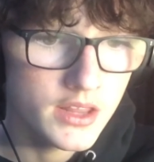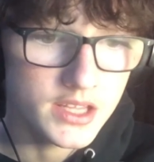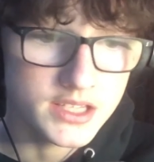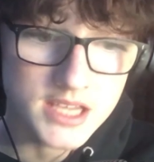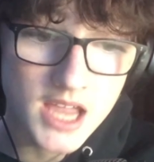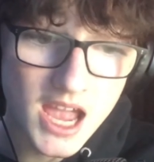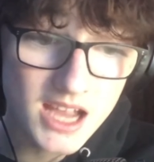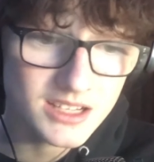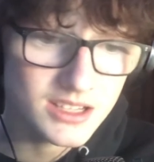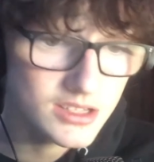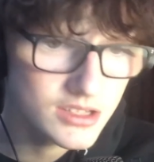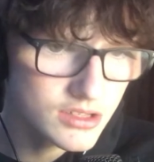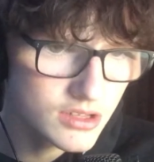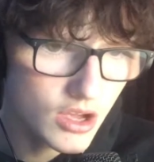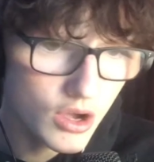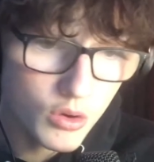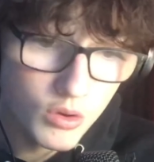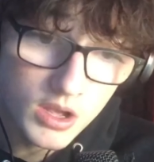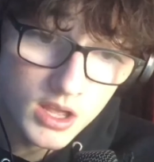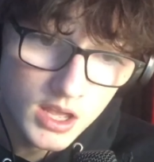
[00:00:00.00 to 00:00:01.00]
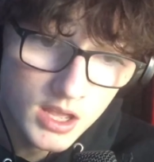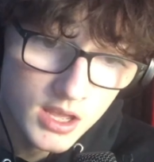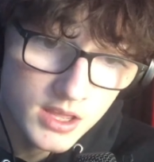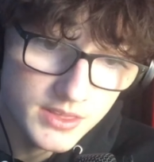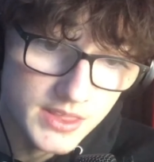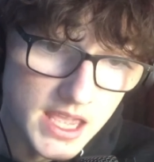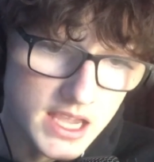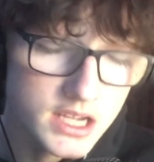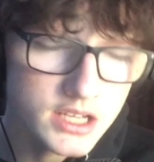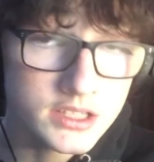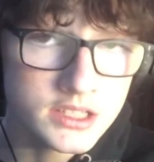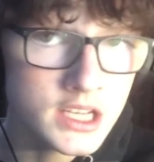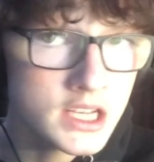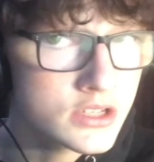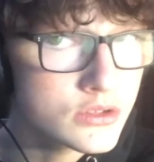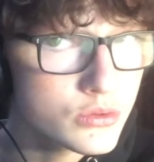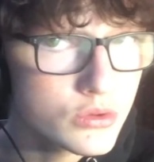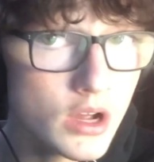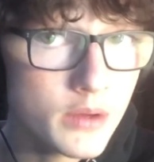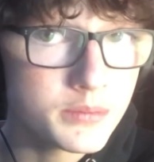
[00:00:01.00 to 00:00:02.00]
The Texans, though, they could
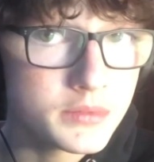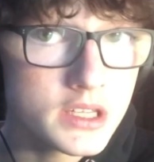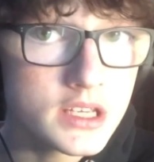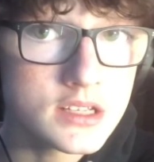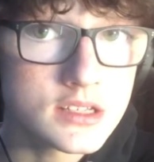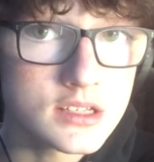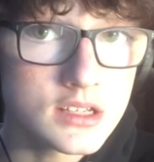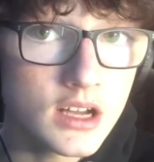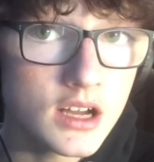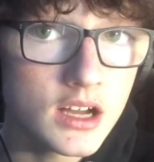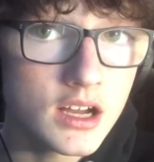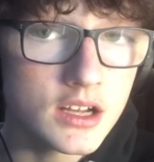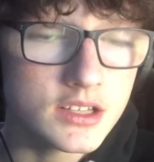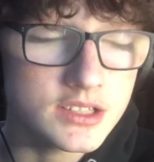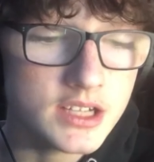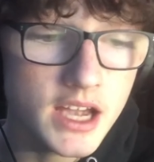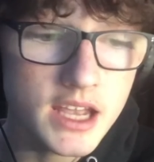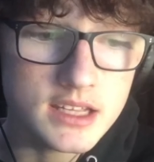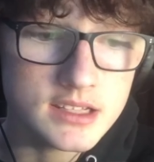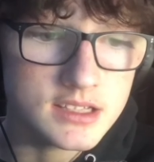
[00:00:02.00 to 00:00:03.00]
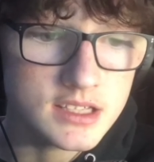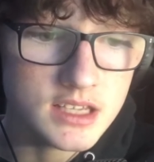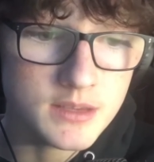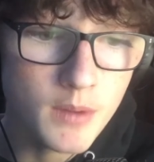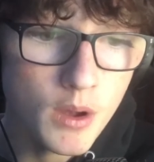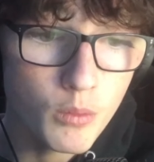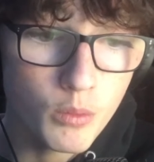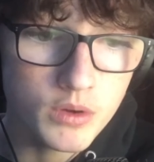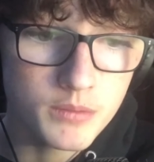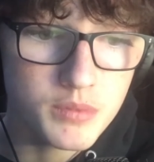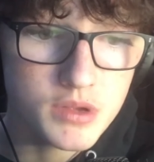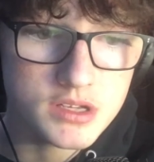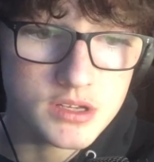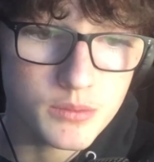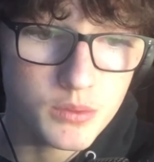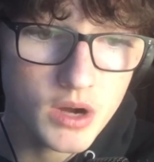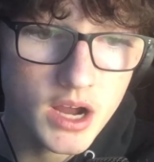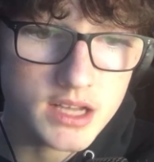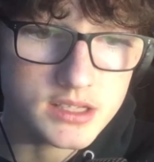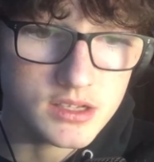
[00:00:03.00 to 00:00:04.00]
disrupt this uh, Titans team. I wouldn't be
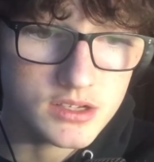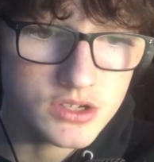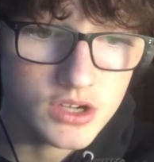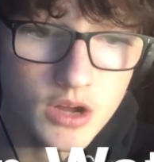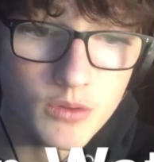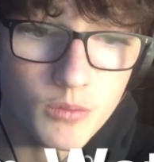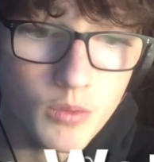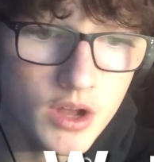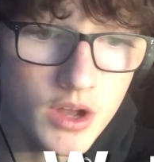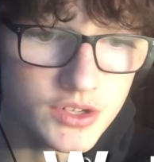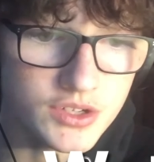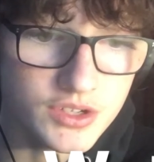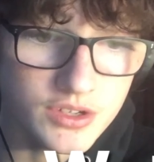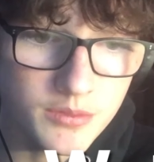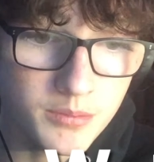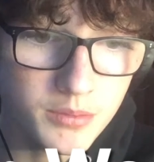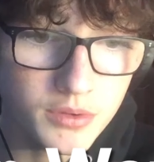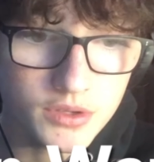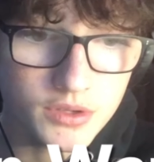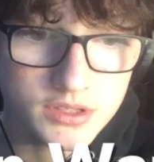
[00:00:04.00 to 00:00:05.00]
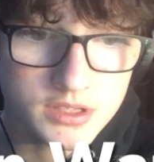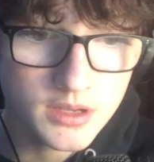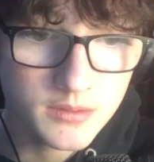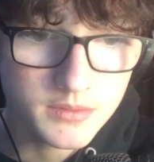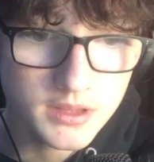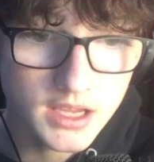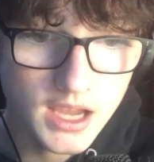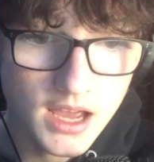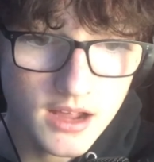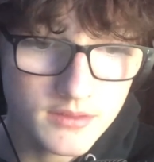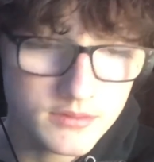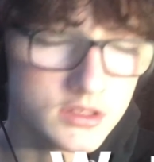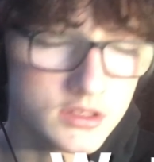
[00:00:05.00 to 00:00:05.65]
surprised. Deshaun Watson could pull something.